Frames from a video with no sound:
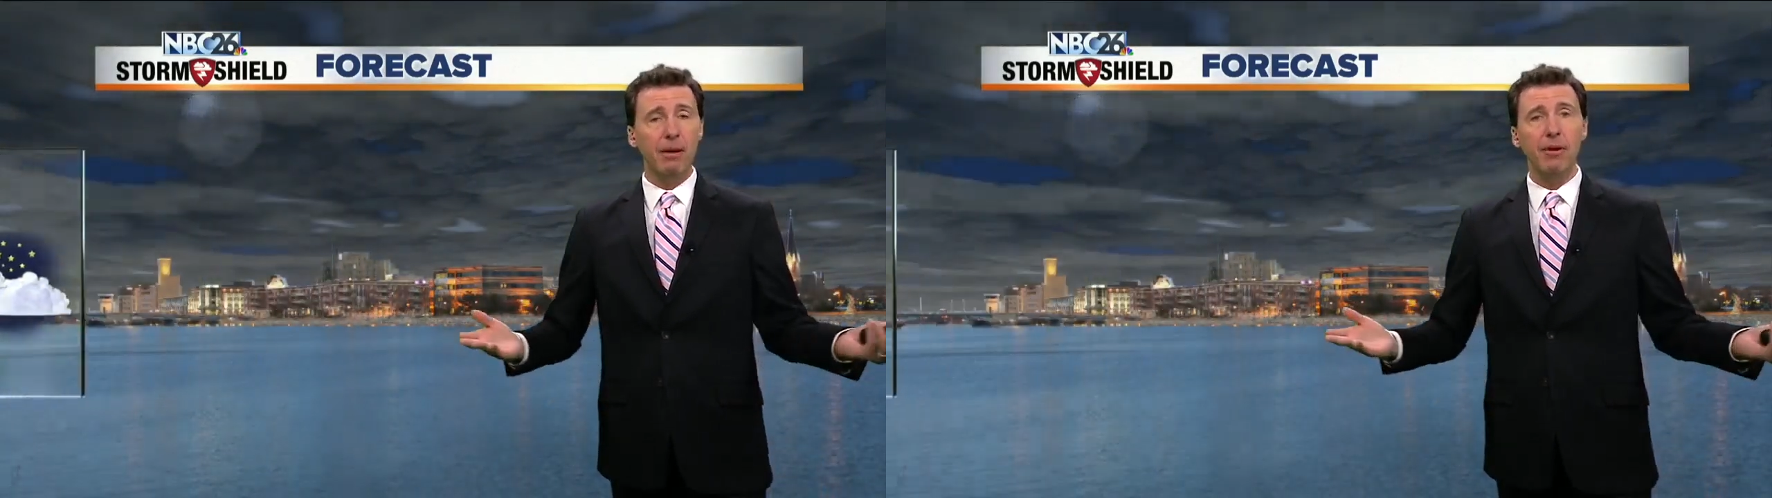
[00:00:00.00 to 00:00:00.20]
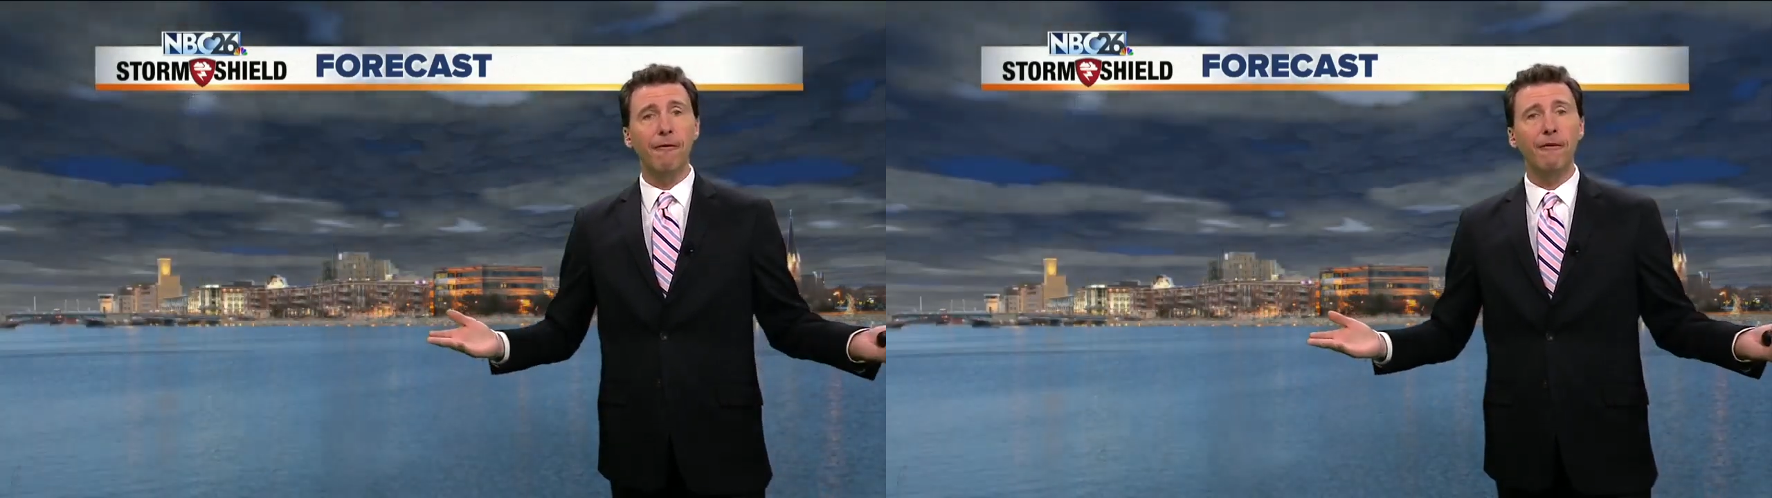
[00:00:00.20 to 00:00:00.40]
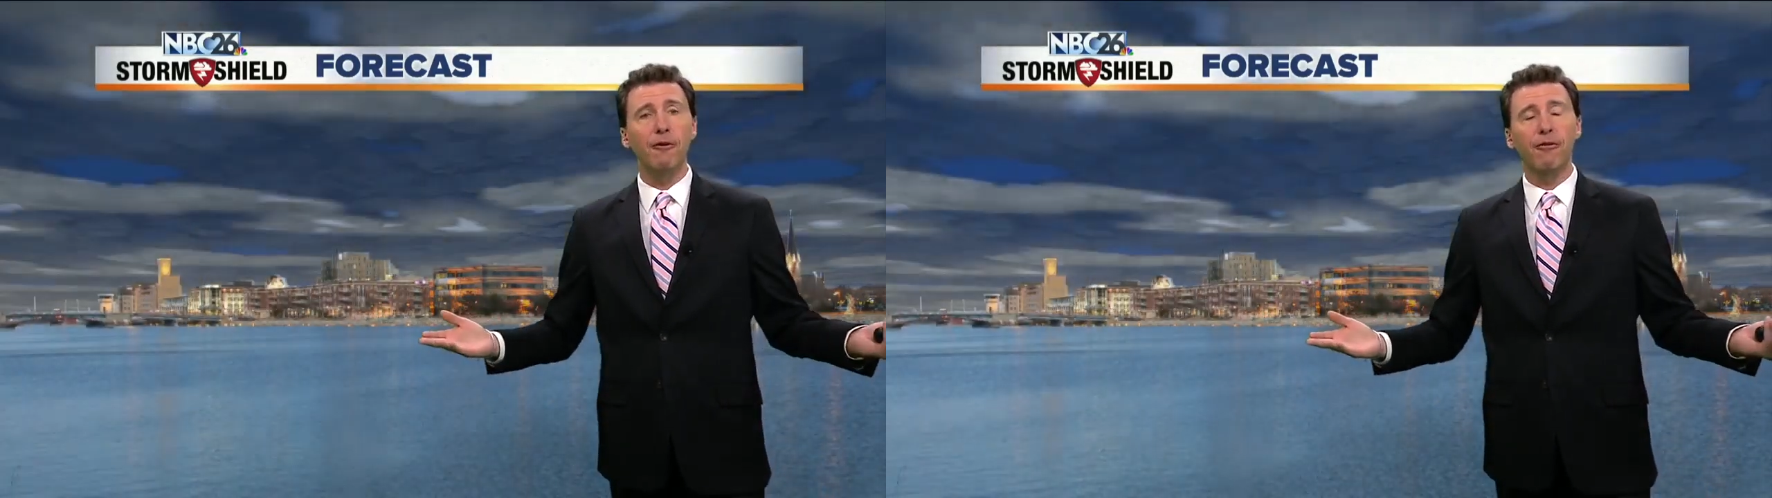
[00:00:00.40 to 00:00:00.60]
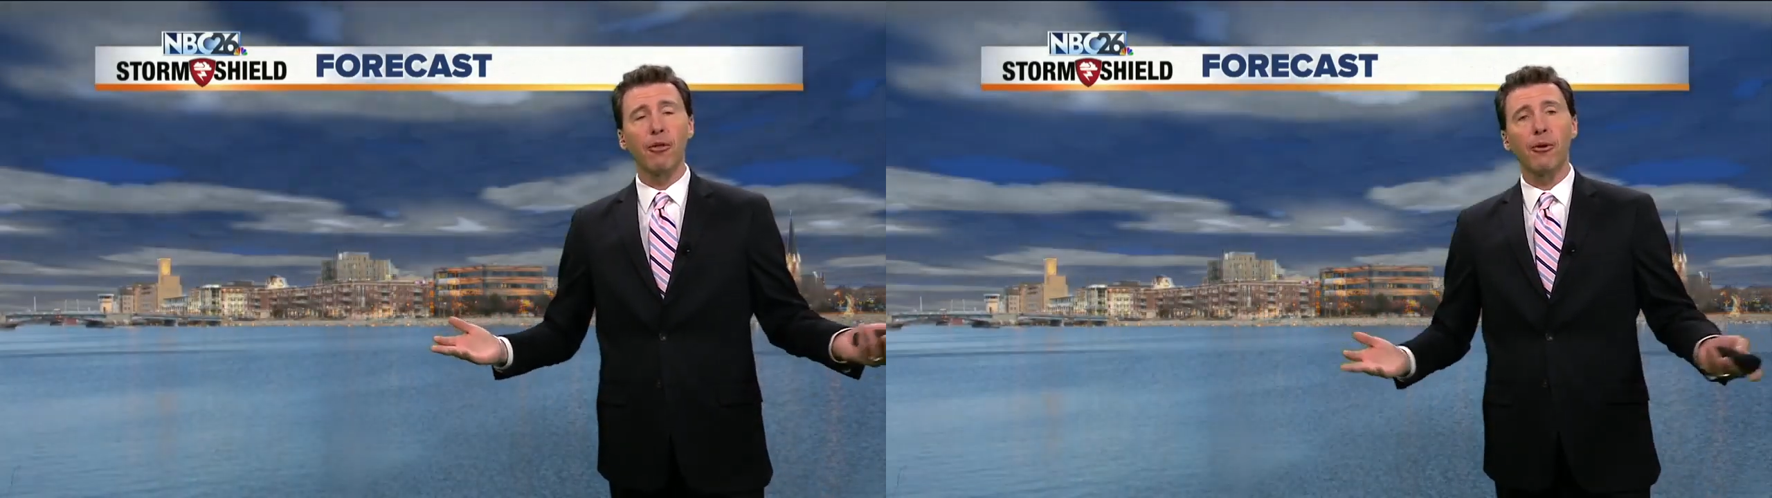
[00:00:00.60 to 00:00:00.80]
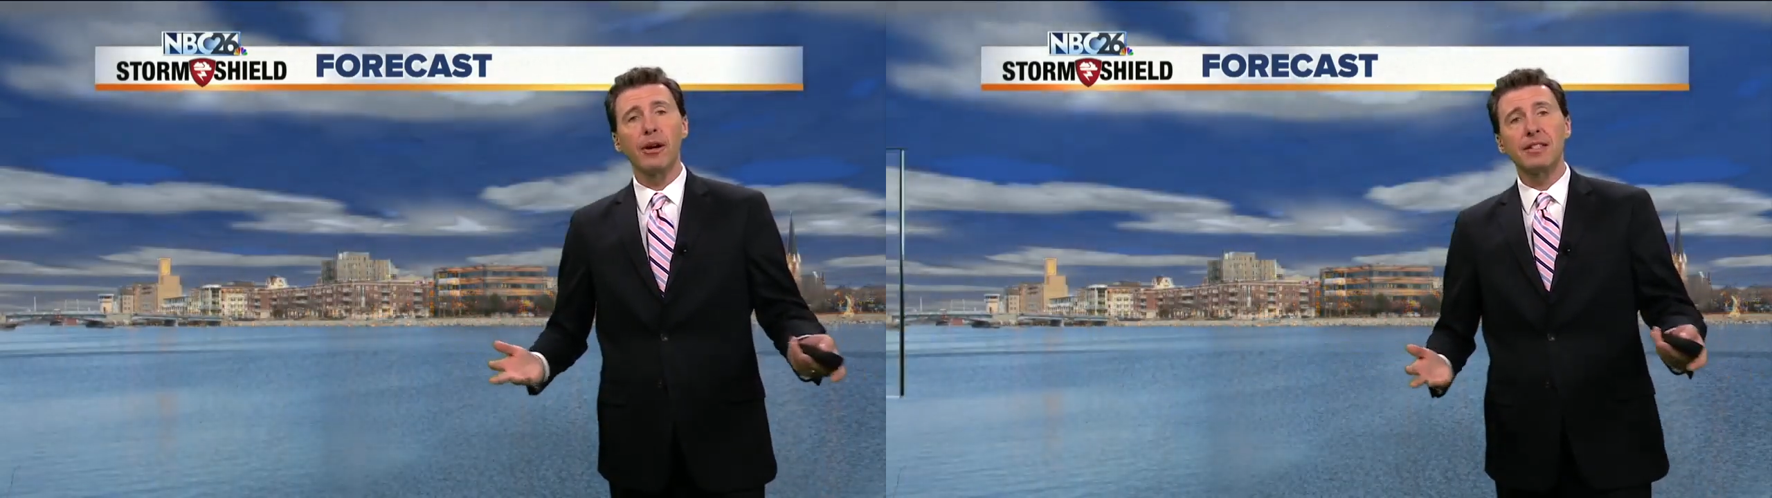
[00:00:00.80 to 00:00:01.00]
maybe a few
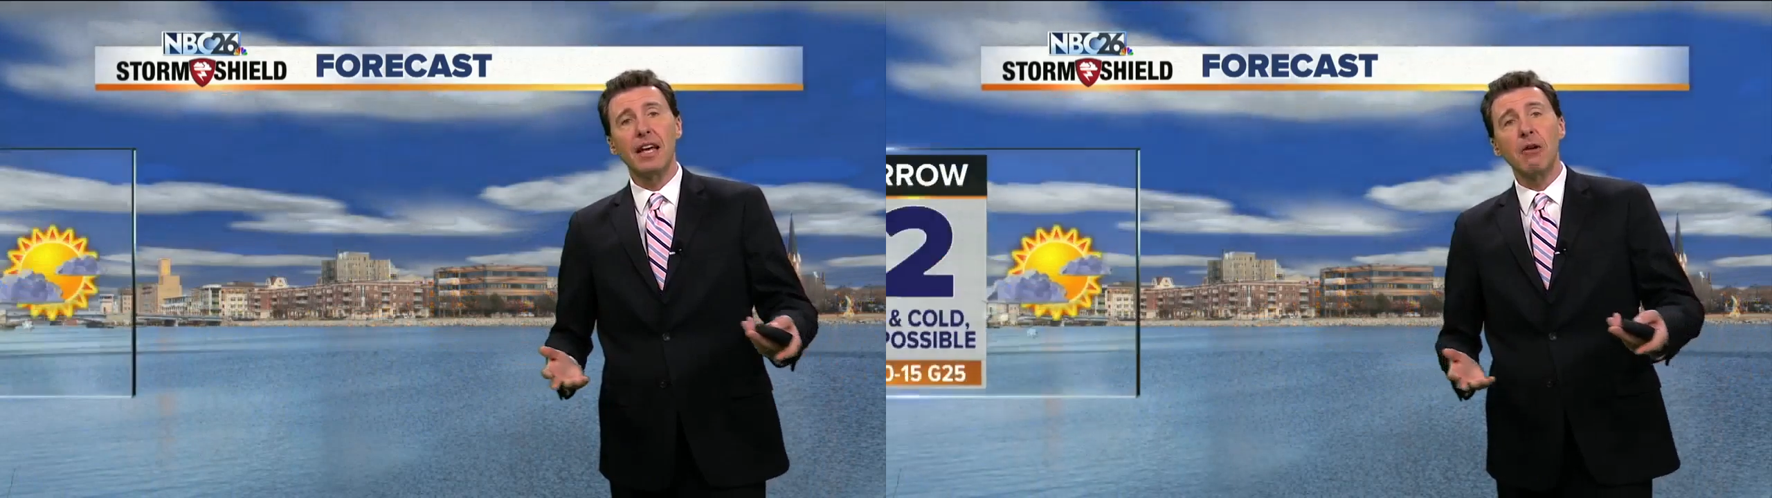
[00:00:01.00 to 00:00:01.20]
flurries,